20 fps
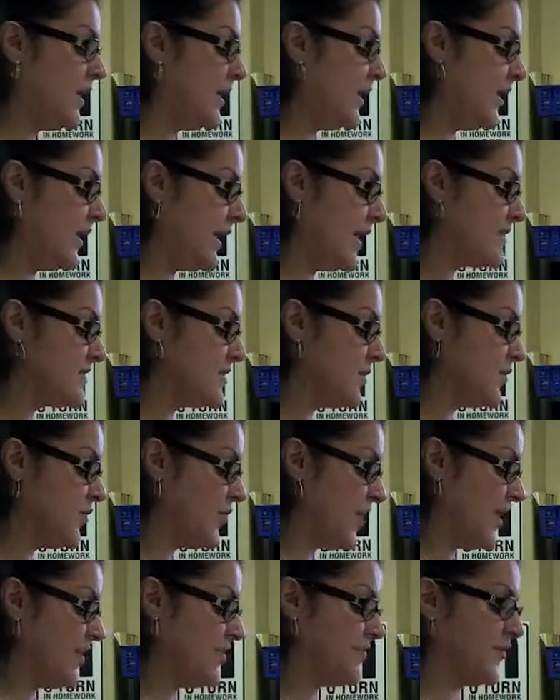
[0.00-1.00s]
can get some
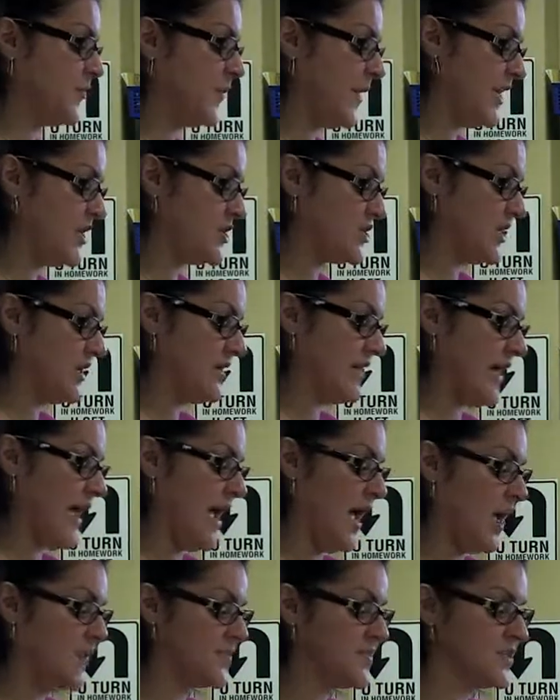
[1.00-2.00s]
great information that
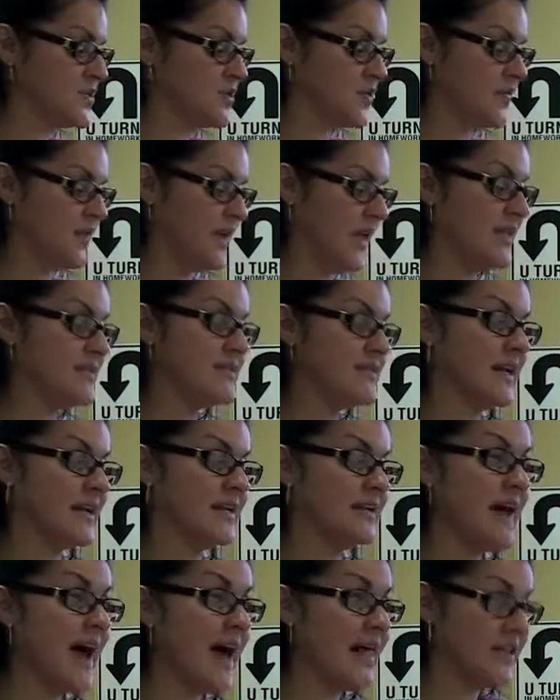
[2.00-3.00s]
helps us create
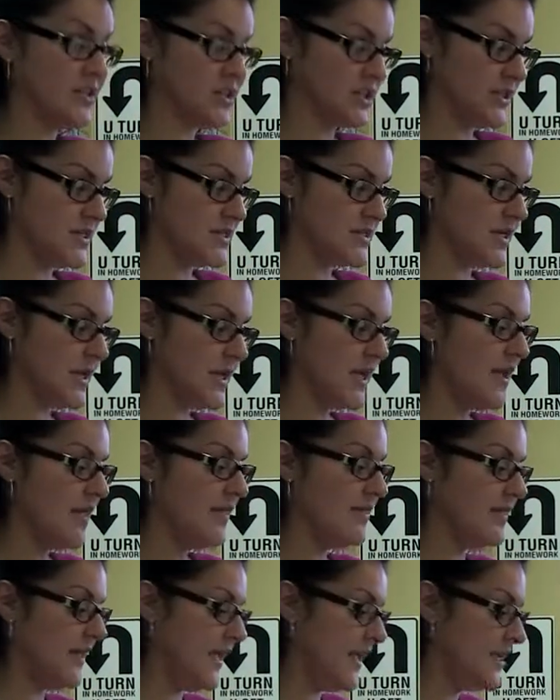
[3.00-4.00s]
technologies,
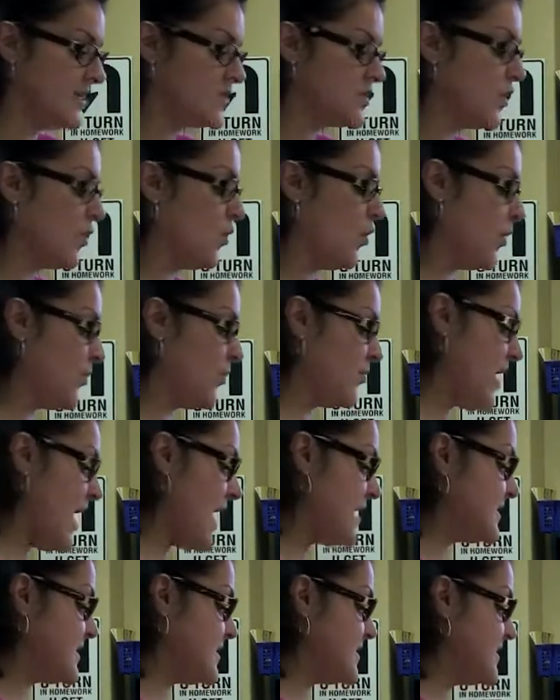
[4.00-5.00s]
things or
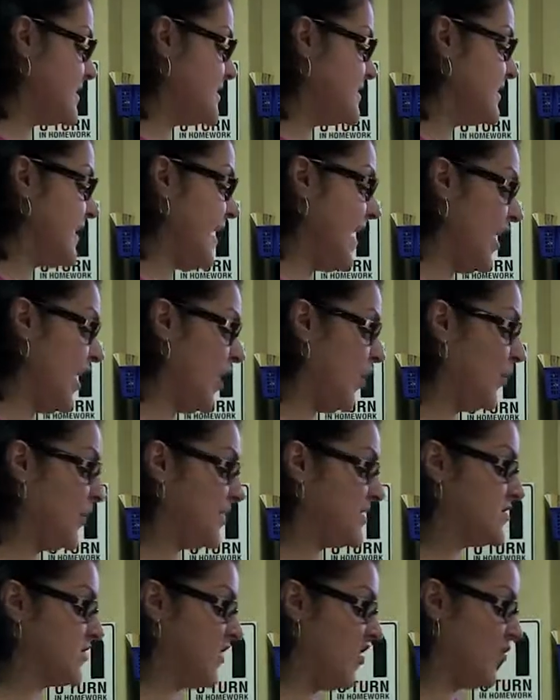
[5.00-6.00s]
processes that help
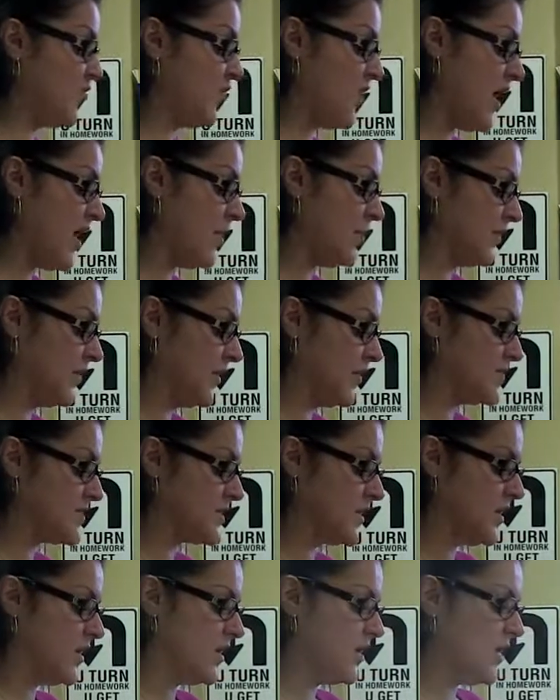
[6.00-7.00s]
us like solve problems. Skin